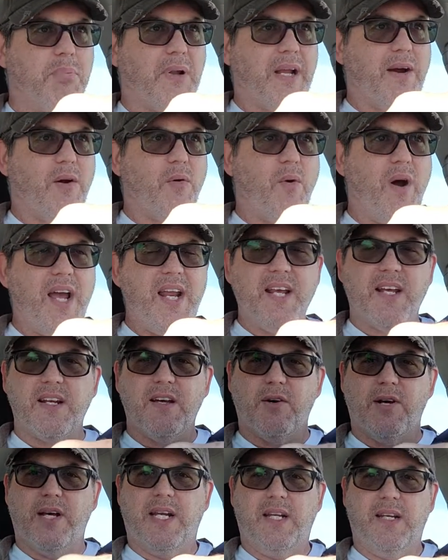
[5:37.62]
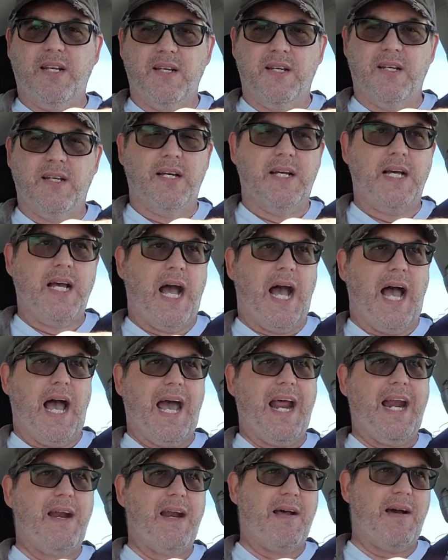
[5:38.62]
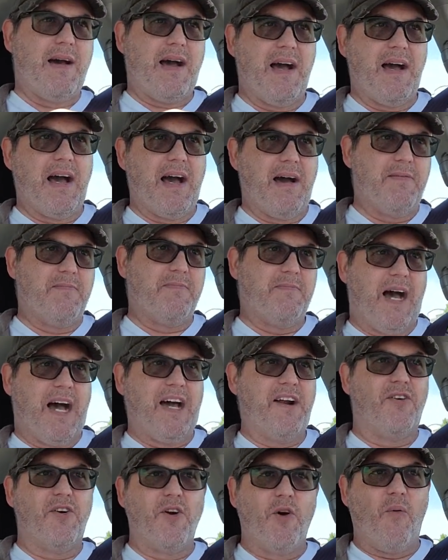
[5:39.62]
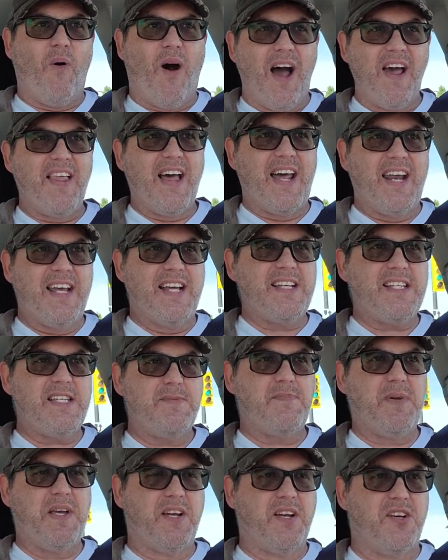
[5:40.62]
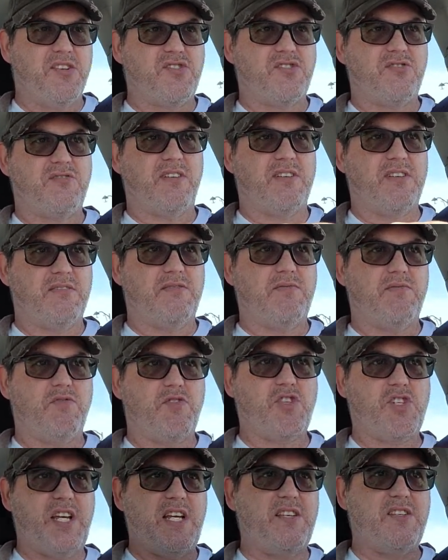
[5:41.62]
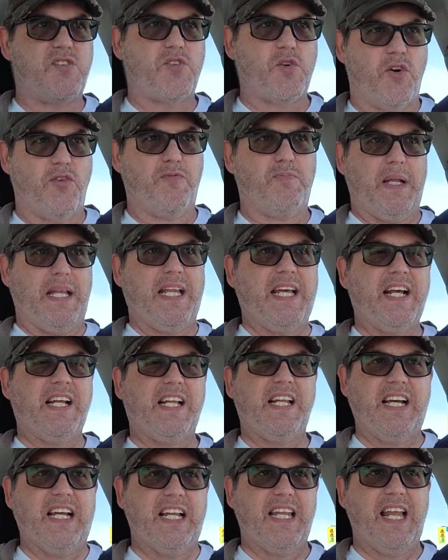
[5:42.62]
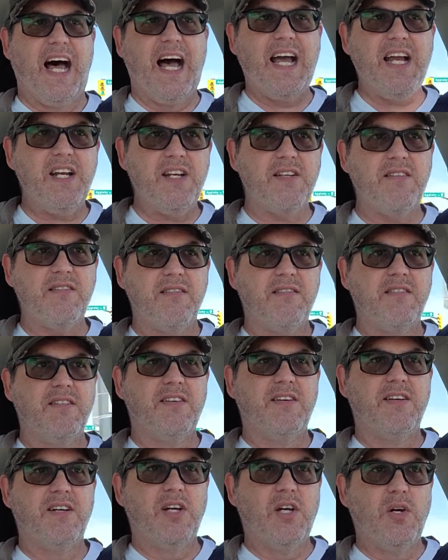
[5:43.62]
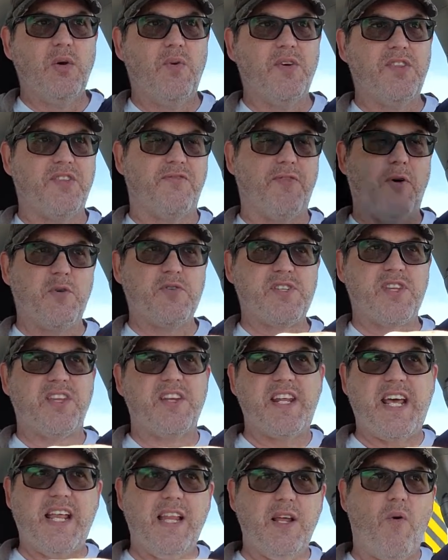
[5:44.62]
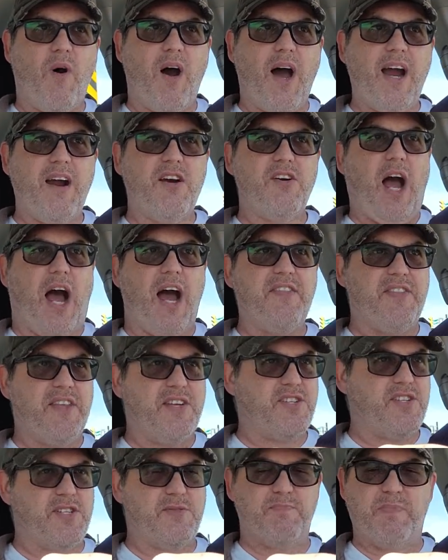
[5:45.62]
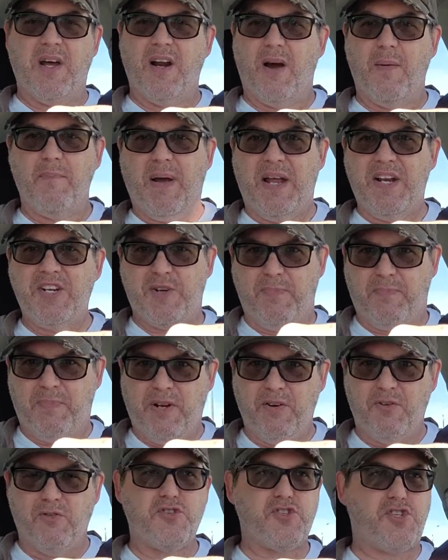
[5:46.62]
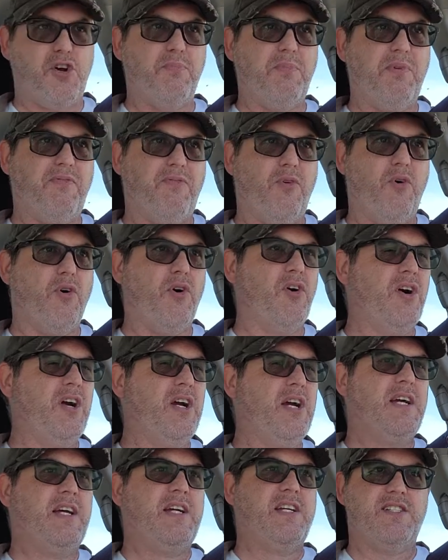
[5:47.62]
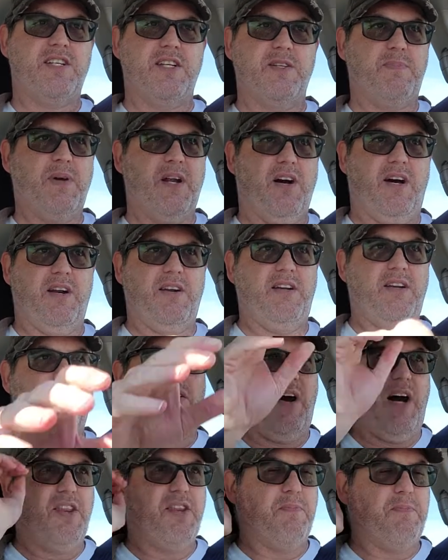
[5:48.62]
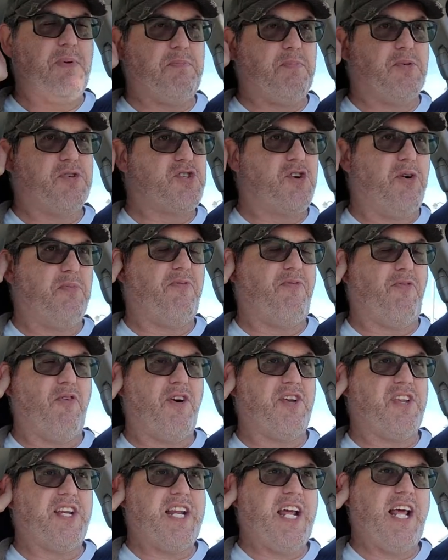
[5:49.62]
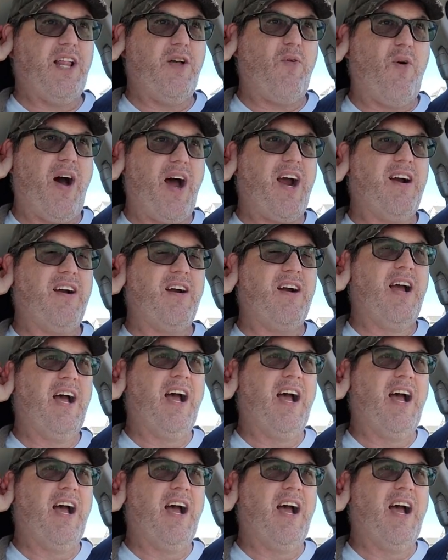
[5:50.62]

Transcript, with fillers: Blair White into it, and I don't know why that is because she's sort of politically aligned with the folks at the Daily Wire. I think she's been on Ben Shapiro's show before. She's been on, you know, other people's show before at the Daily Wire.